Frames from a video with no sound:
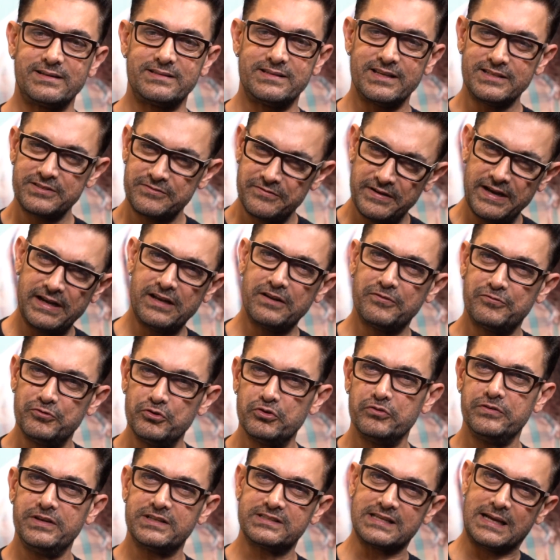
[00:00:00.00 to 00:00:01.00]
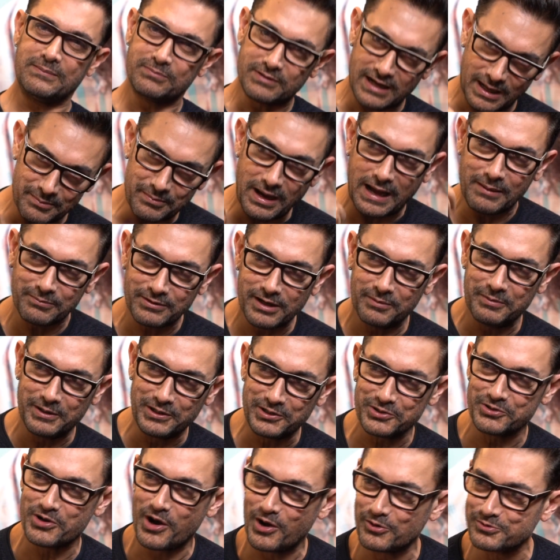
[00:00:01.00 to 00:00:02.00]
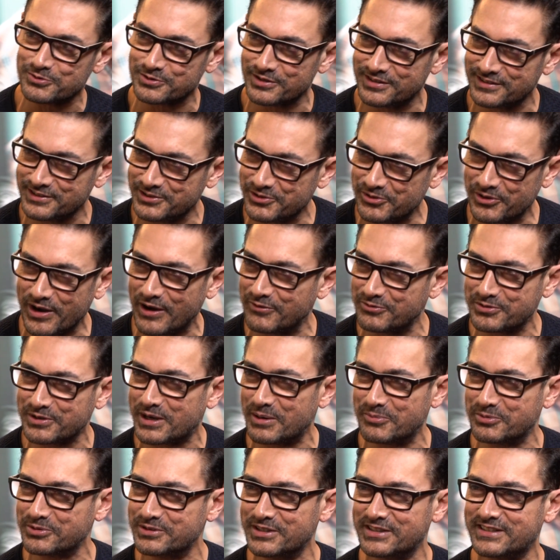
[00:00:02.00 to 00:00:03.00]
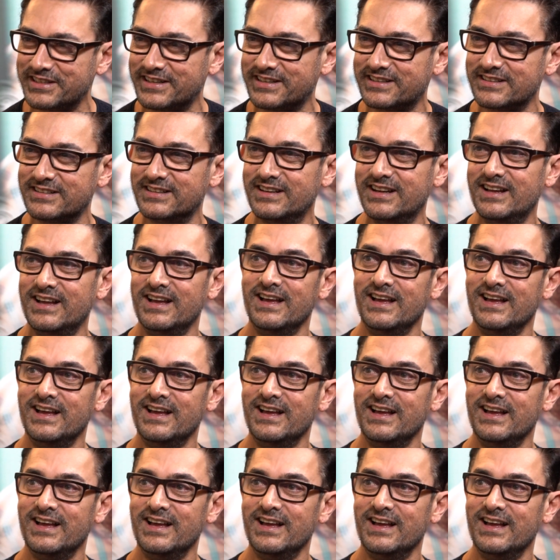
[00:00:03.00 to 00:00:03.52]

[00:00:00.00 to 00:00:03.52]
just wait a few weeks, I'm coming to your house. You don't have to come to the theatre.